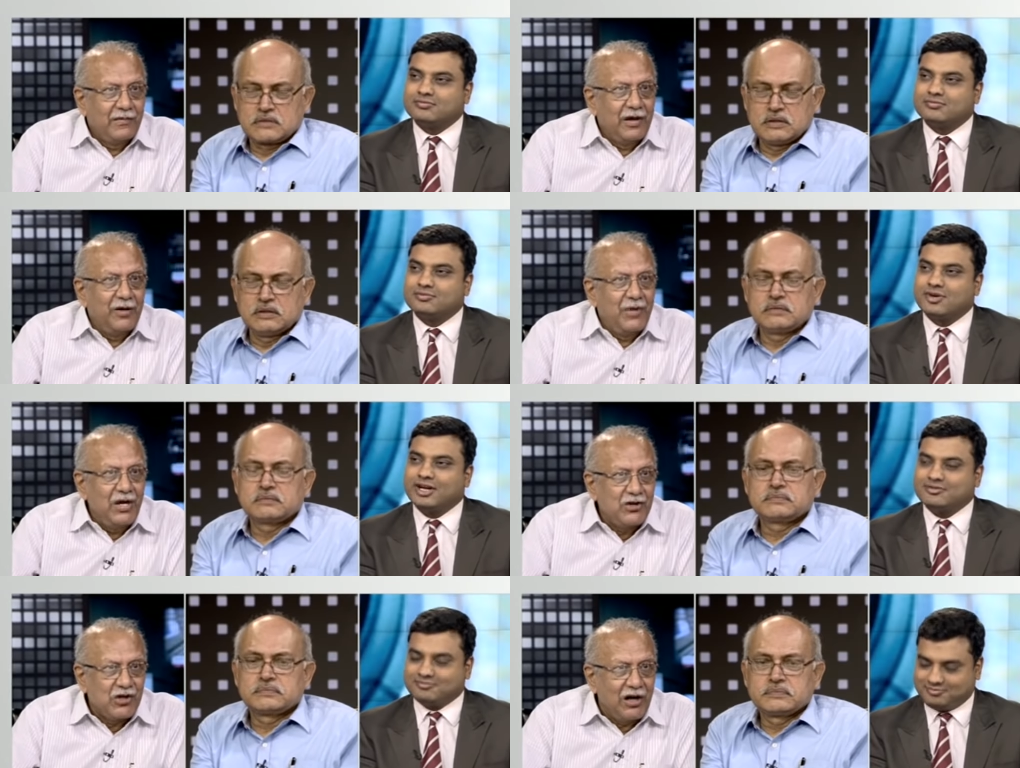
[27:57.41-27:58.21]
Speaker 1: They'd yeah, be
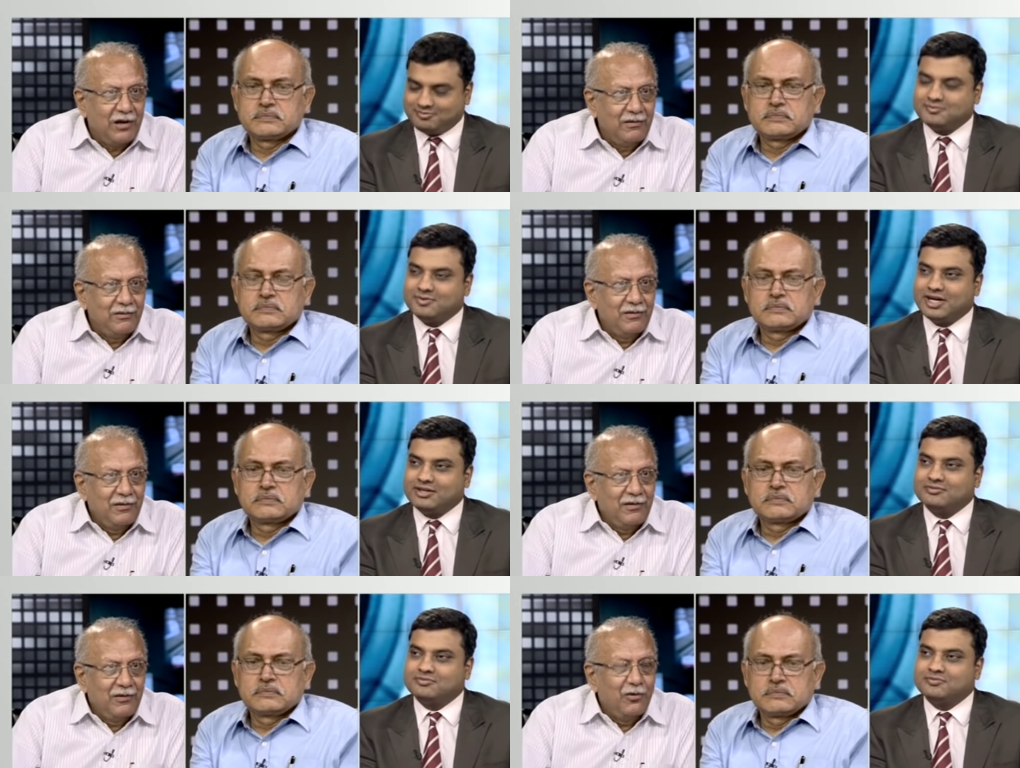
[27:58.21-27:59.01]
right. in jail.
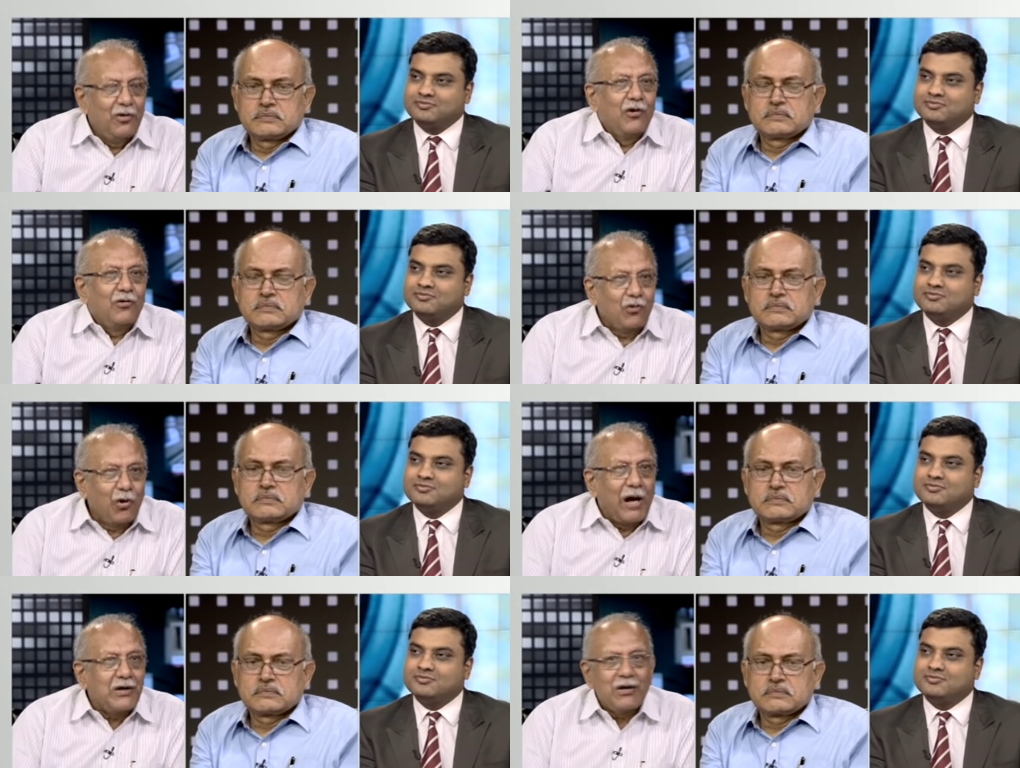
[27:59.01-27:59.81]
Right. You know,
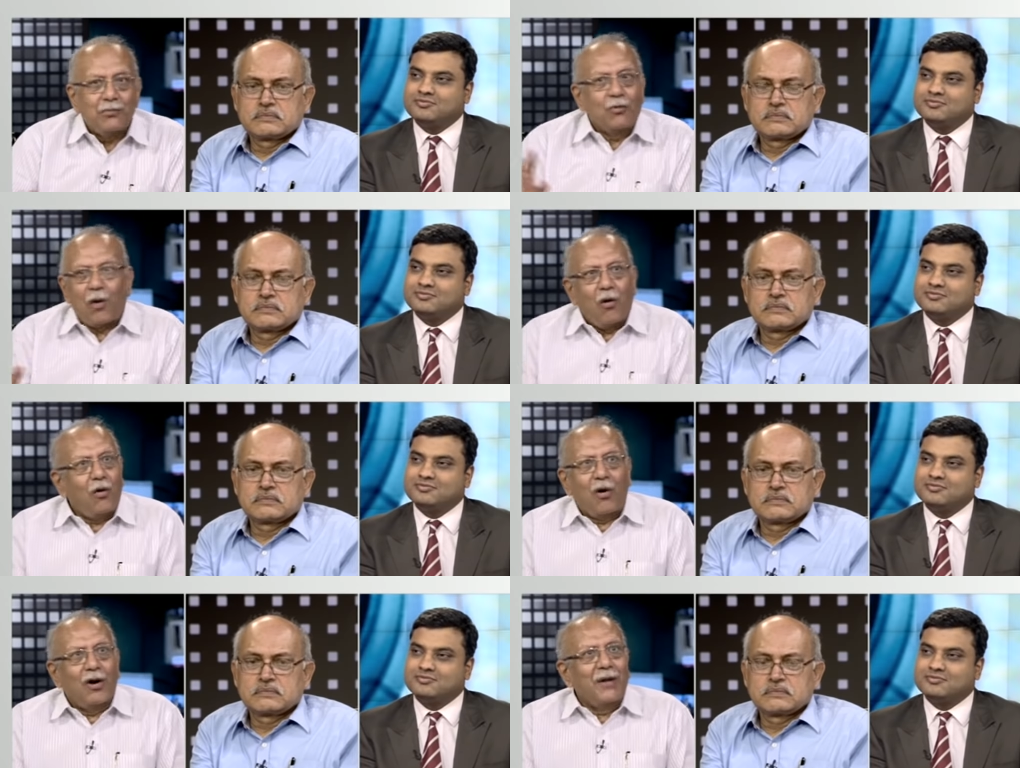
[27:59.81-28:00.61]
so I'd say,
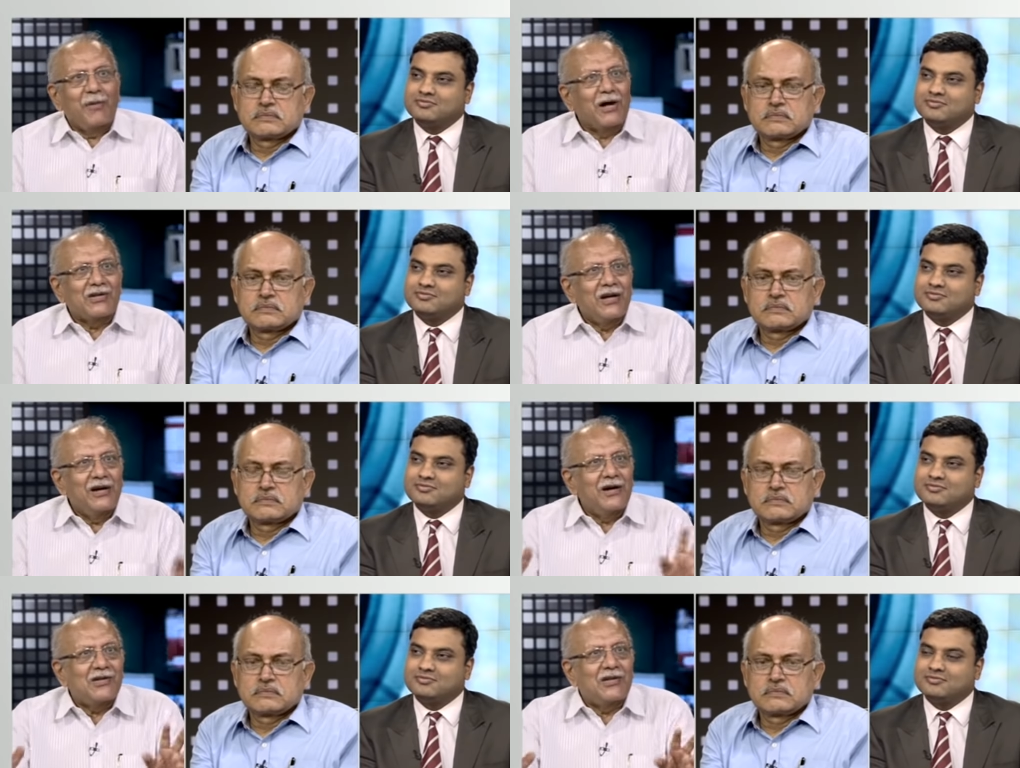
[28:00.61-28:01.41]
oh, all I'm
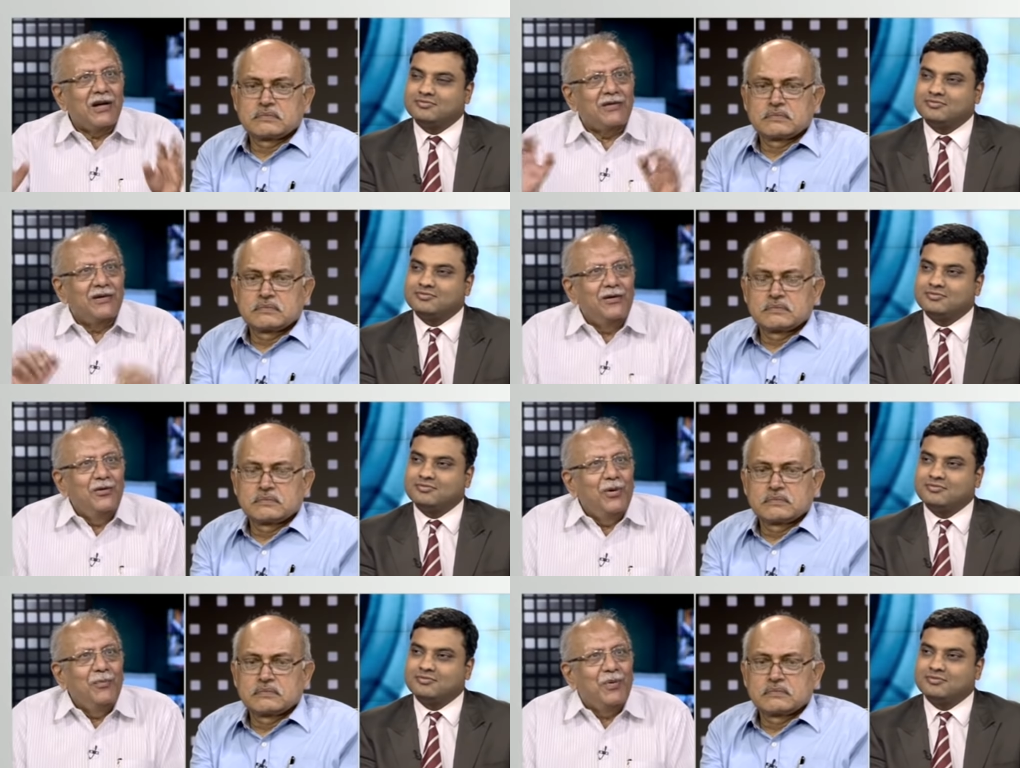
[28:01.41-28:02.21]
asking is that
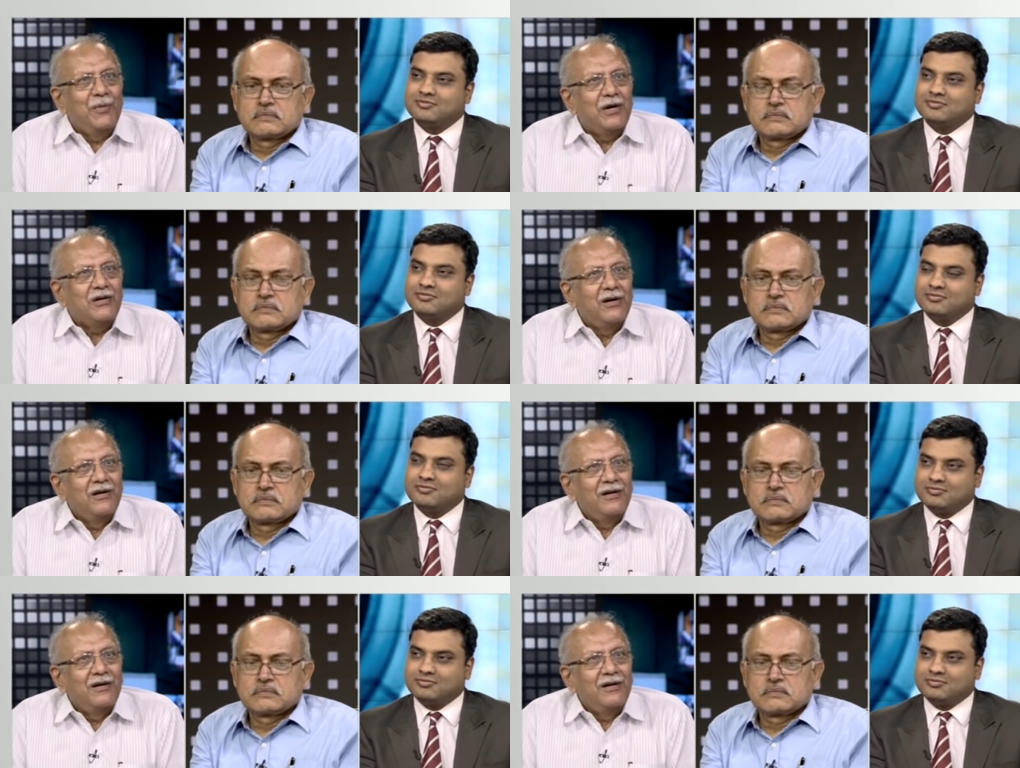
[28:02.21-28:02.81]
you implement